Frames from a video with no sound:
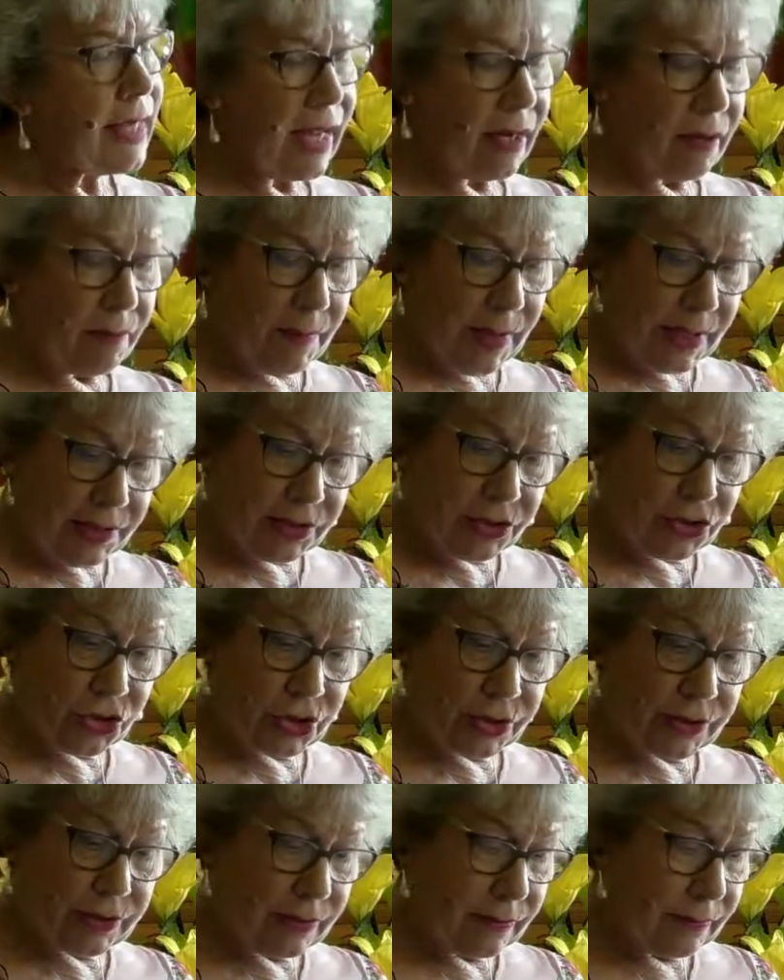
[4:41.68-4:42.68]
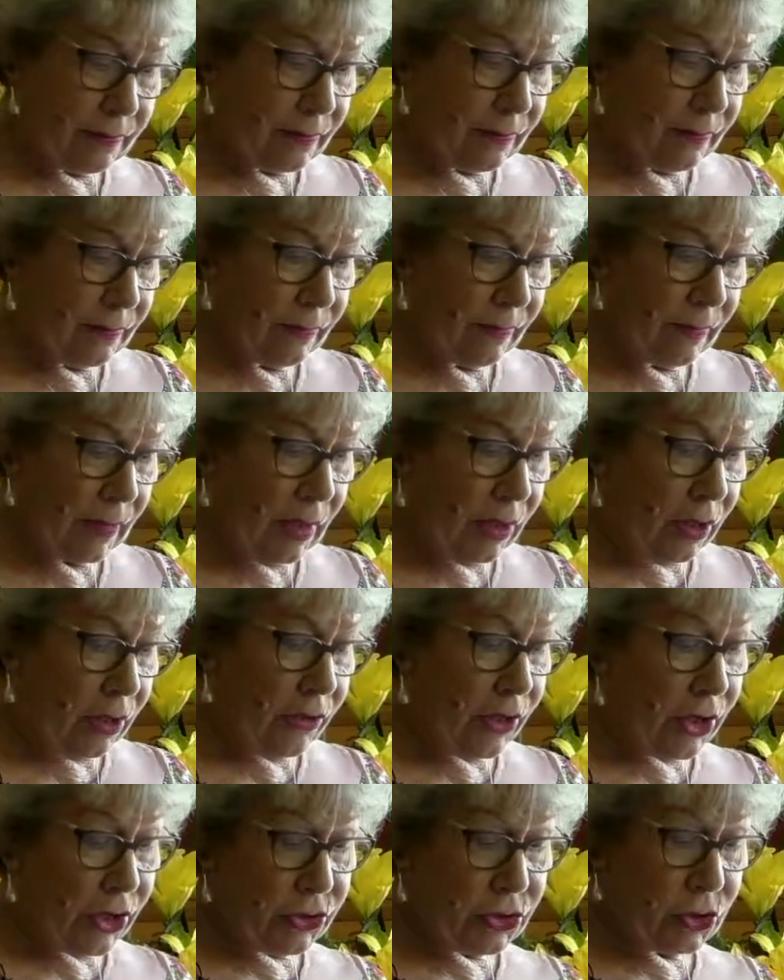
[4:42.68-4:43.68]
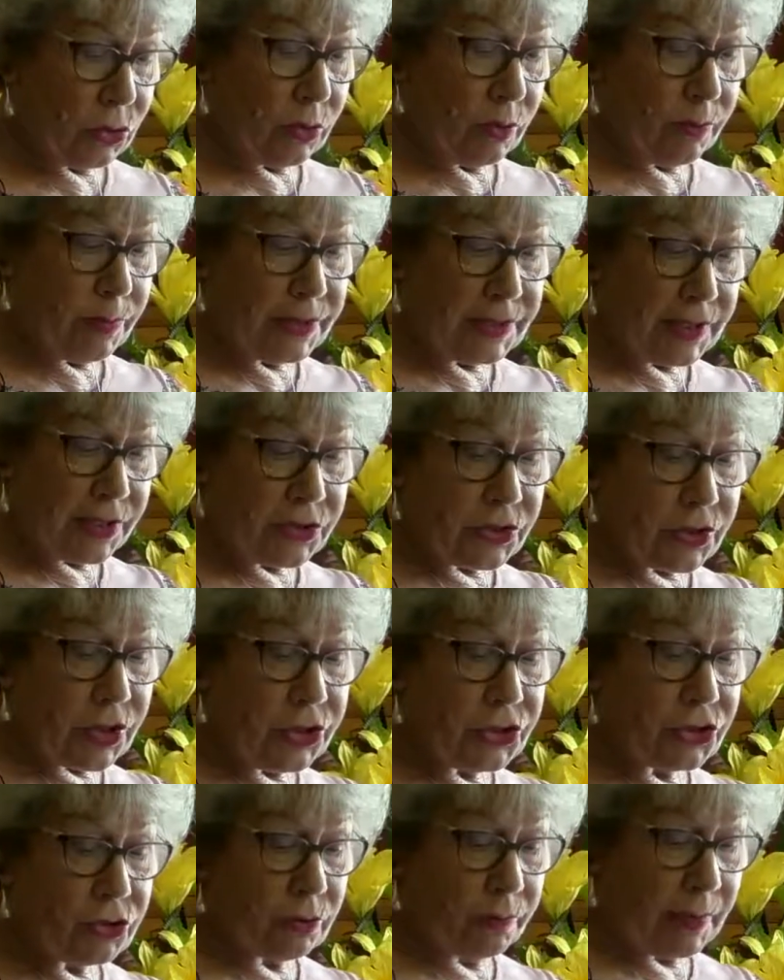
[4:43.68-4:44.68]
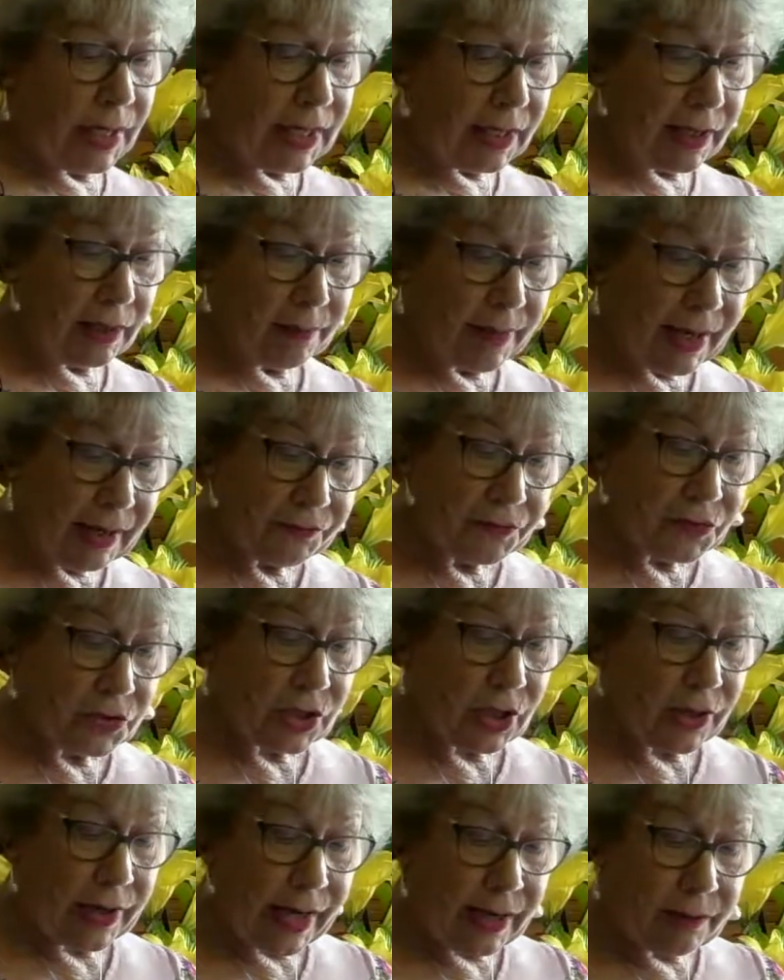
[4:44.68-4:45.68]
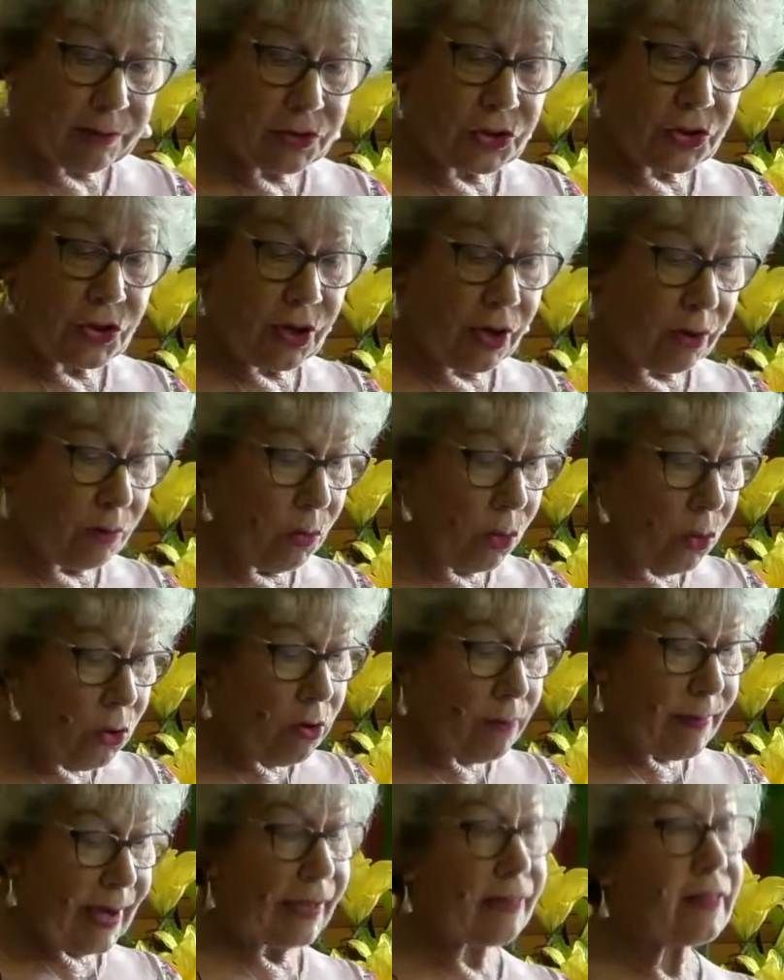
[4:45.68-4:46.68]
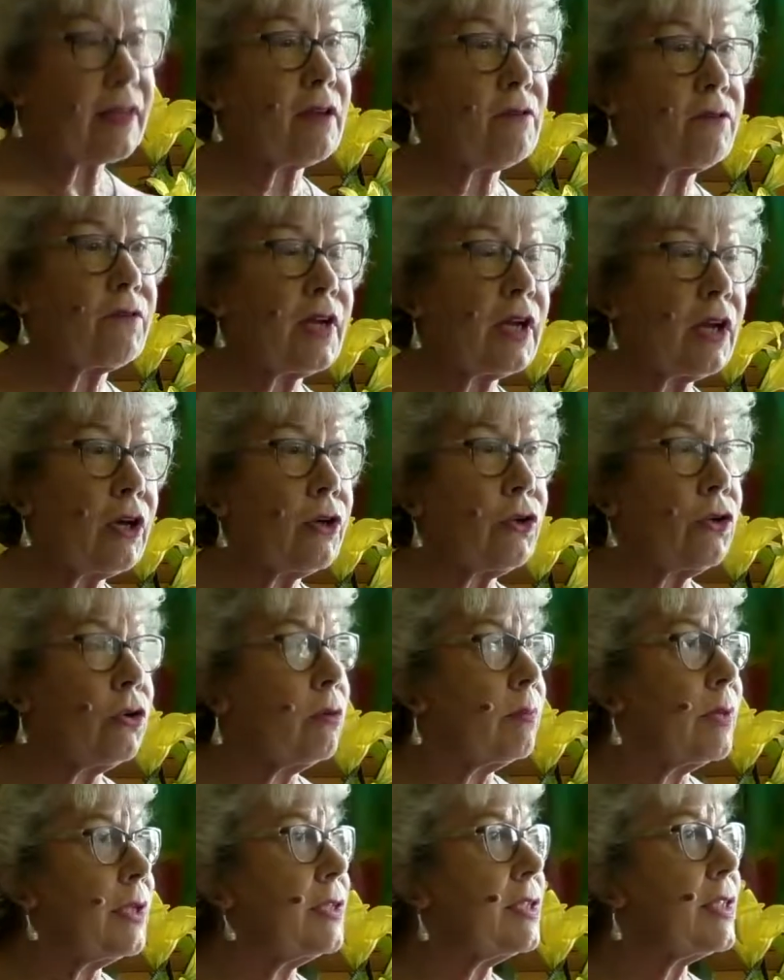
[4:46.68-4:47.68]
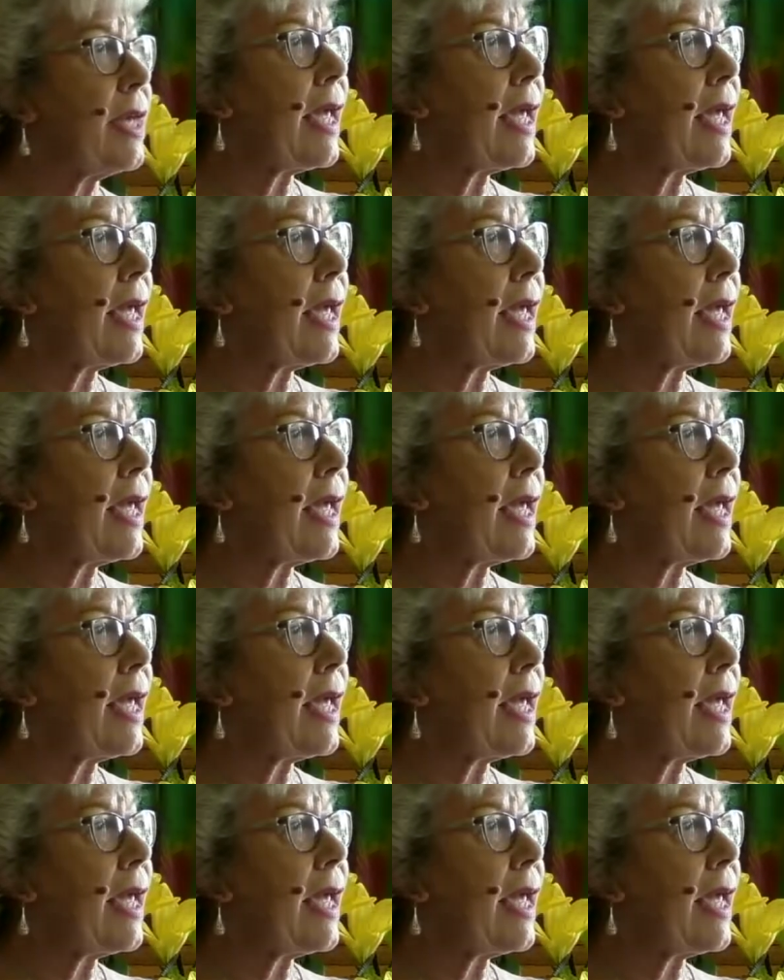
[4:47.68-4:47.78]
and messages. Those who are busy social media buffs are able to know more about their fellow humans